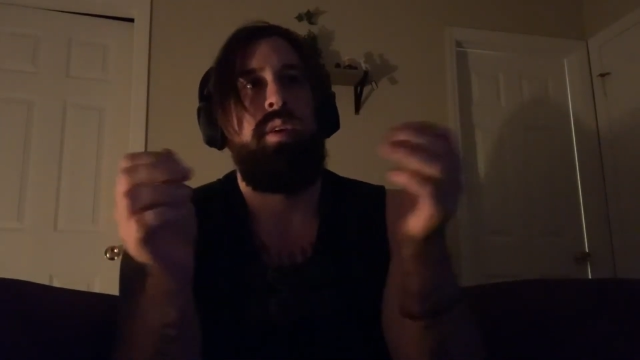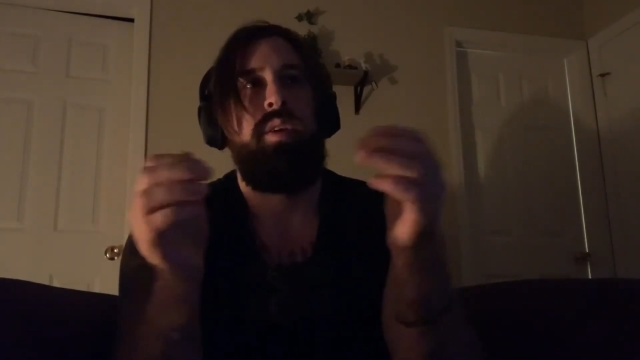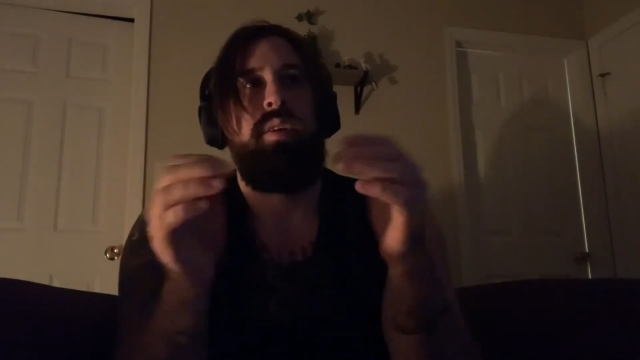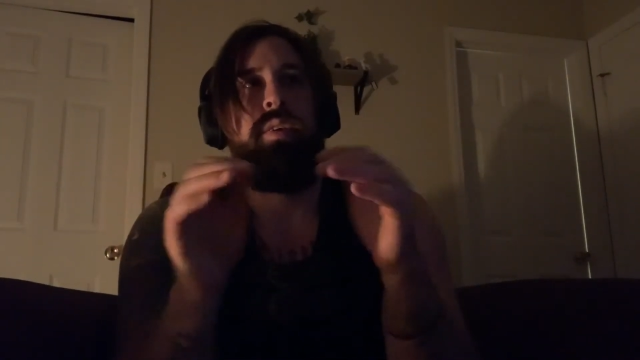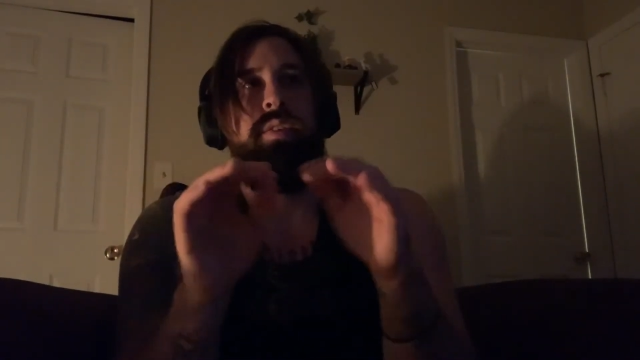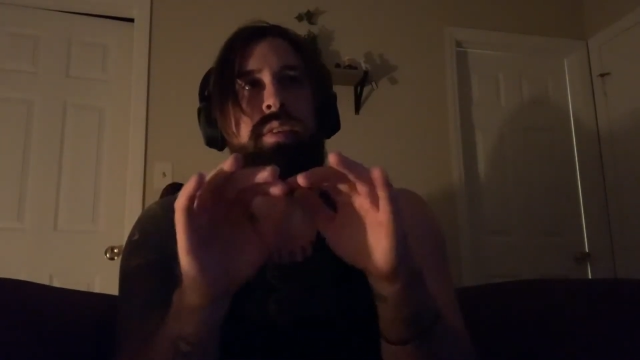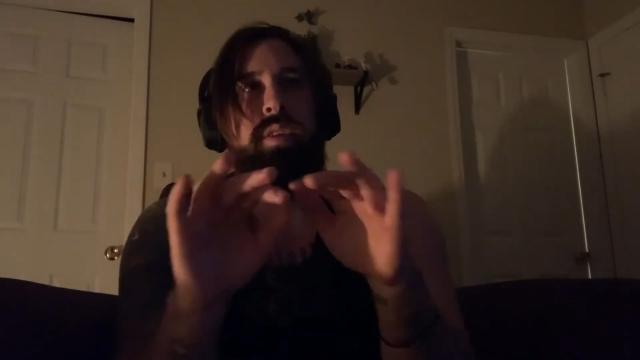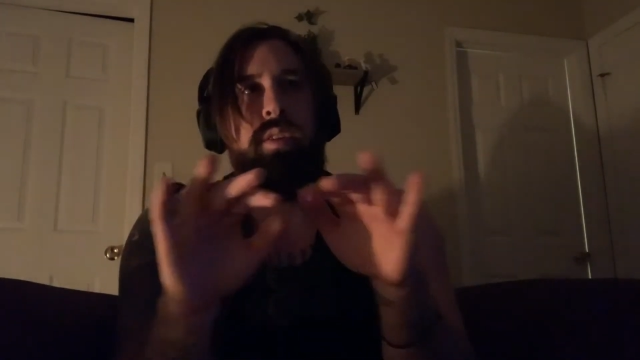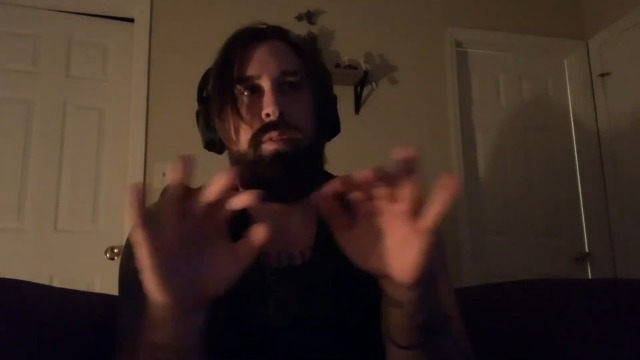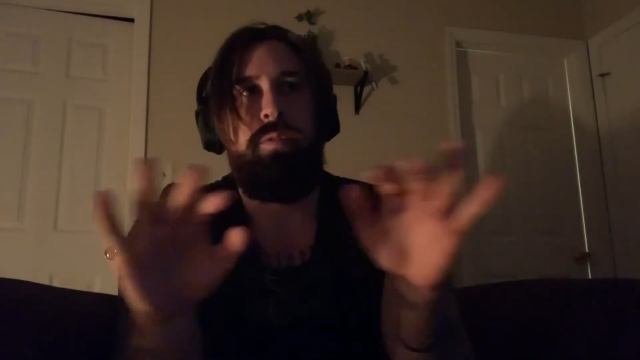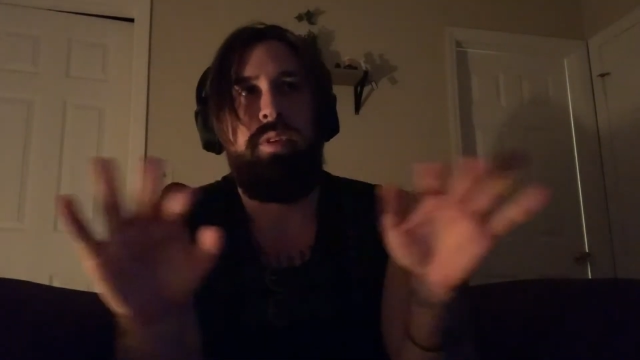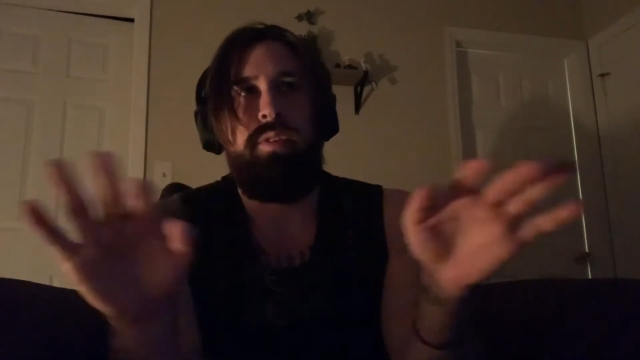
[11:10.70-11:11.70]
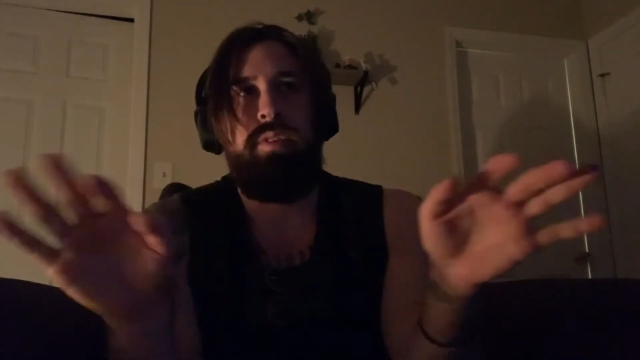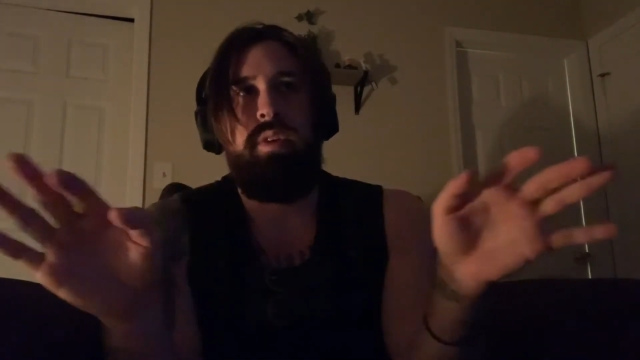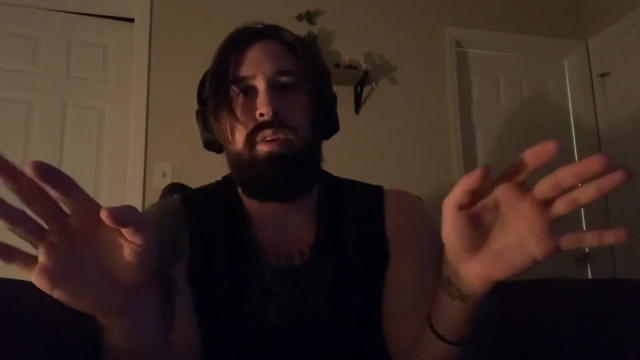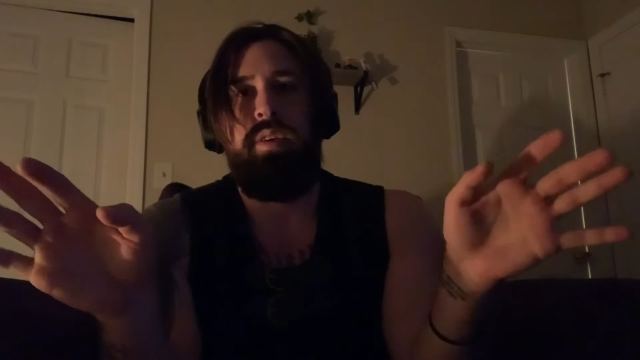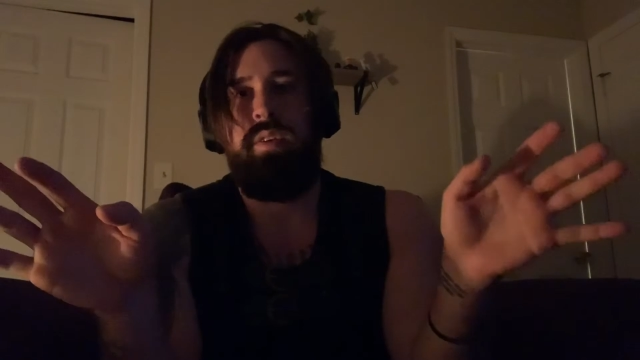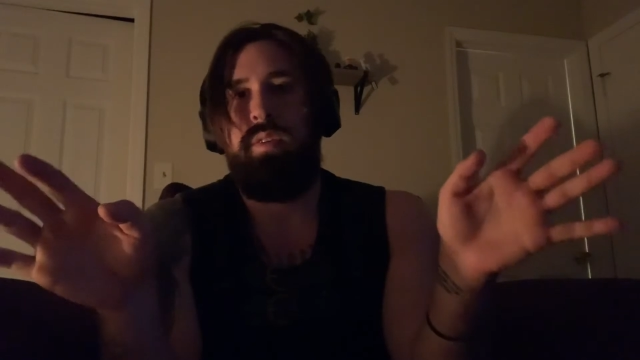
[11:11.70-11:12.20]
See the
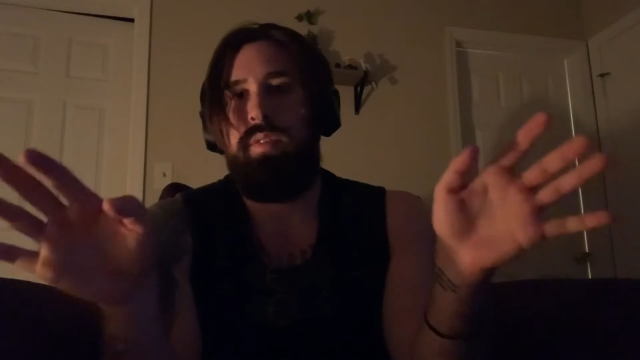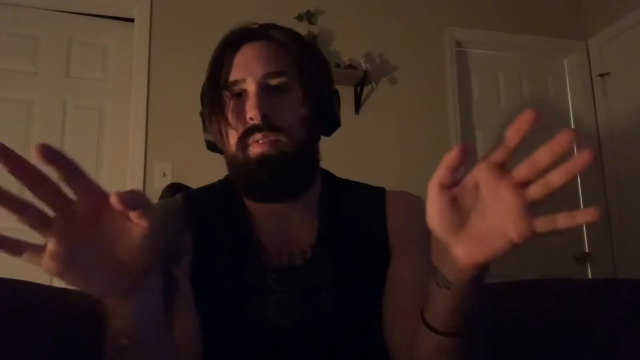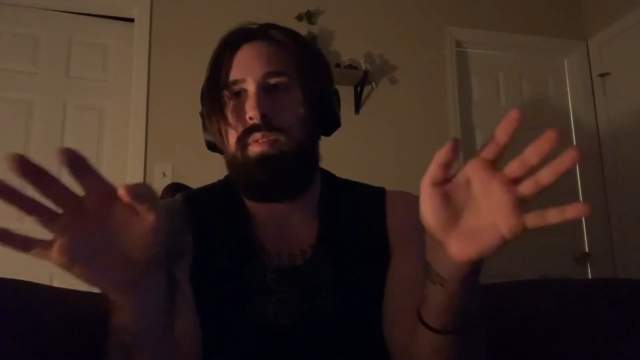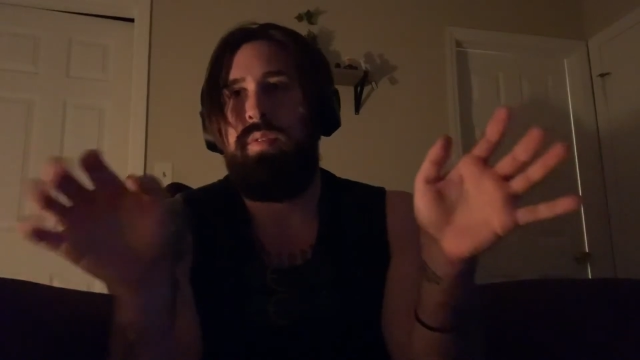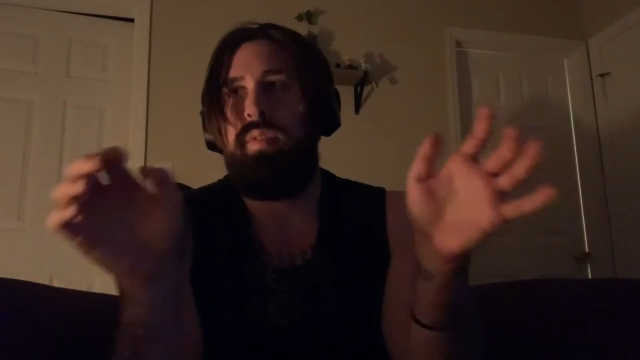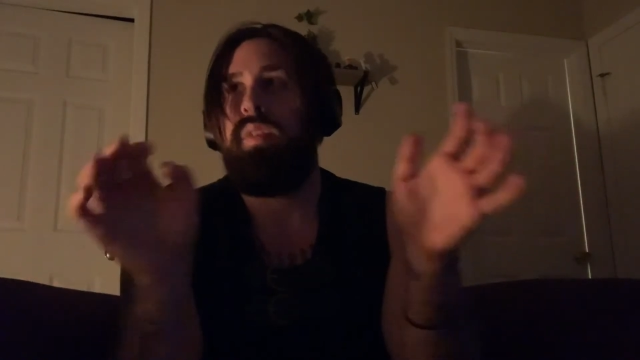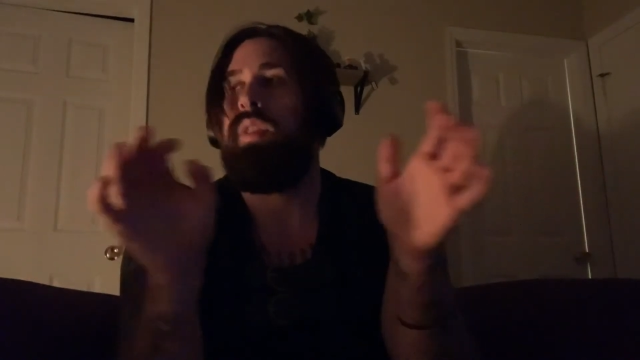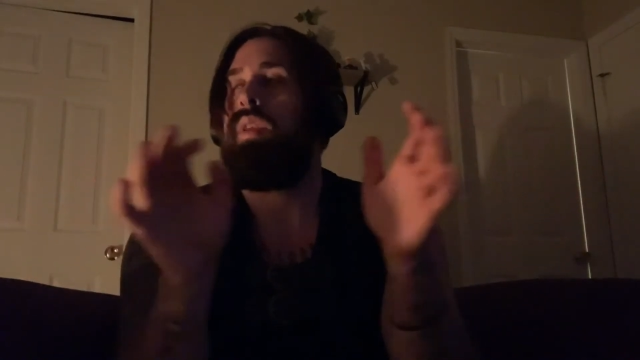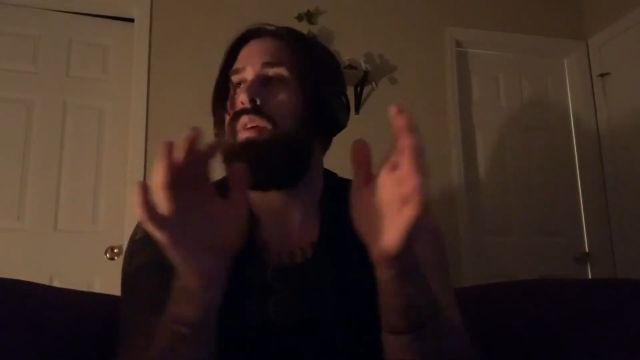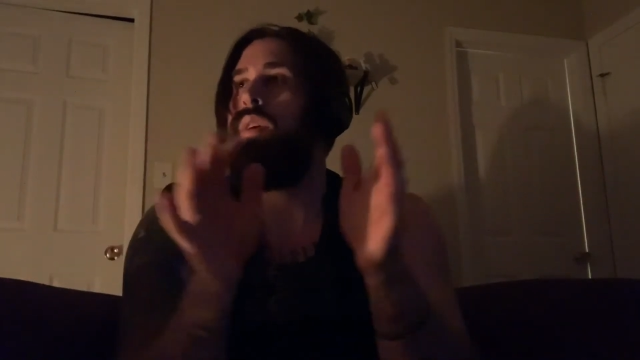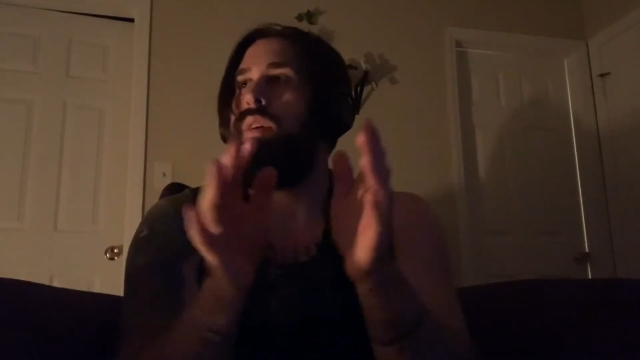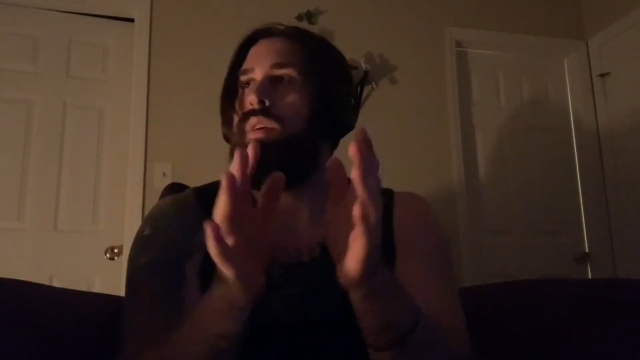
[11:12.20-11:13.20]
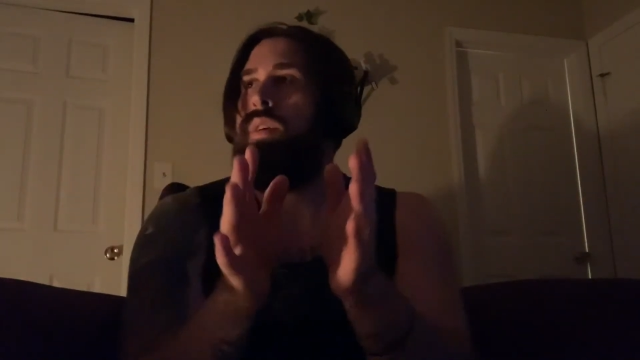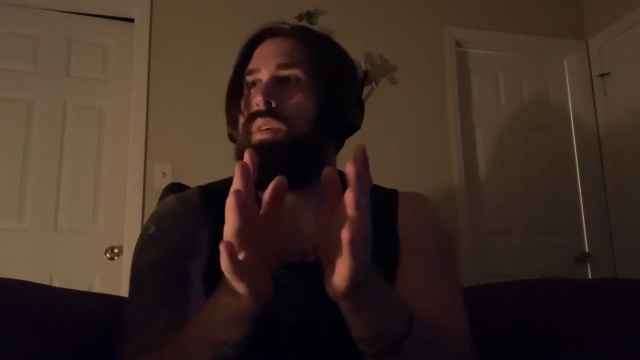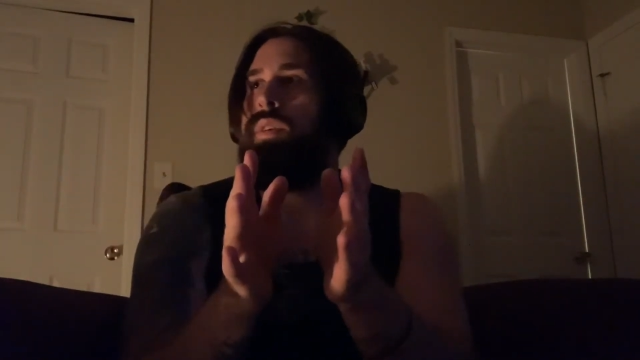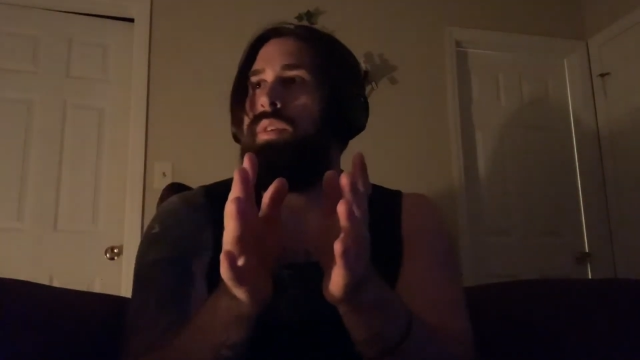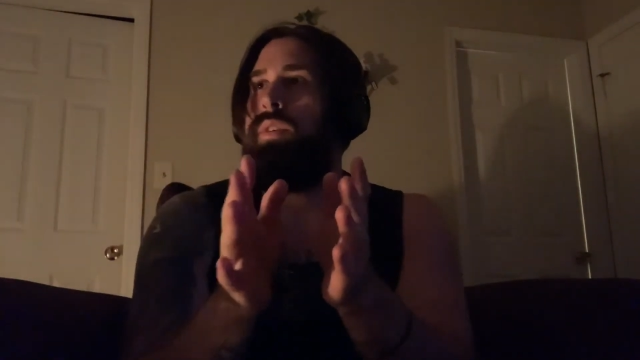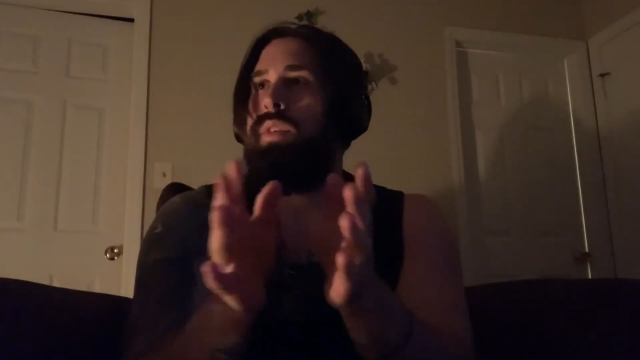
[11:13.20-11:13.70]
vista. See